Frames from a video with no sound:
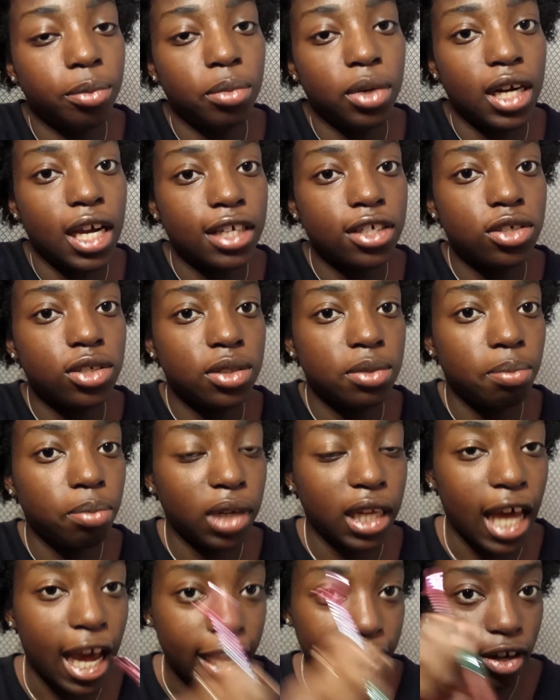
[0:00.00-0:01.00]
but I use
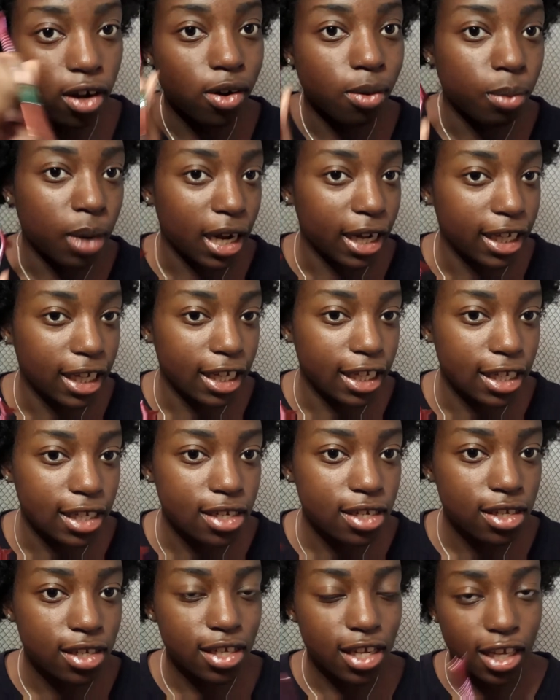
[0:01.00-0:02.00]
black on my
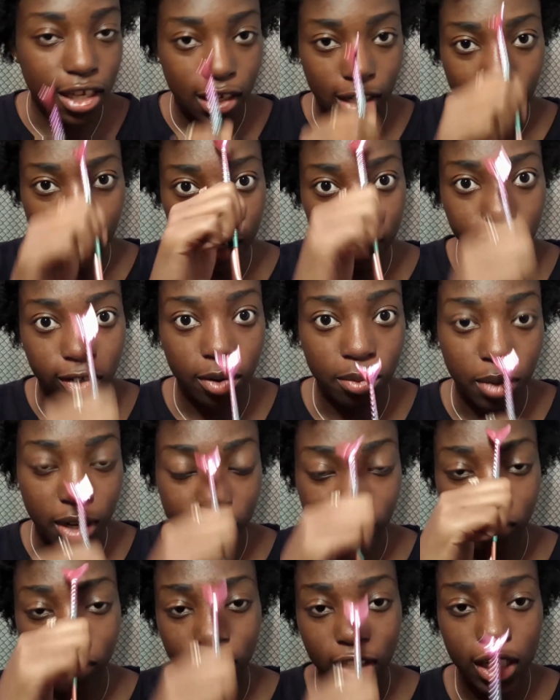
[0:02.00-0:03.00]
ends and lighter on my
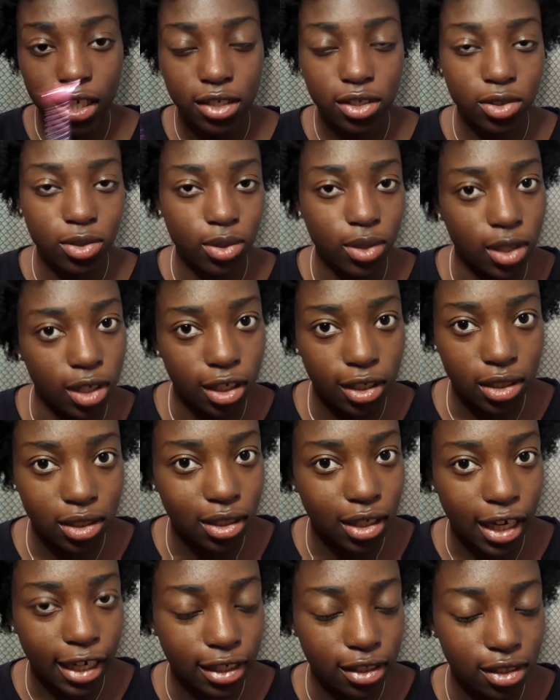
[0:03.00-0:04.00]
front so it looks
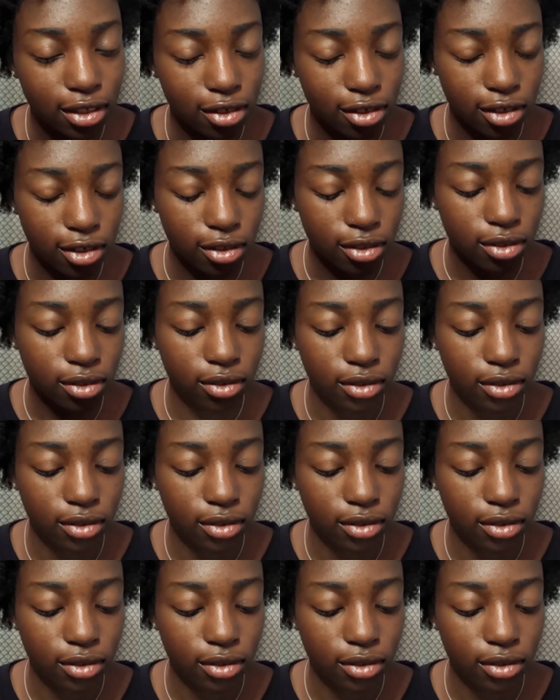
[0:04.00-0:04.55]
nicer.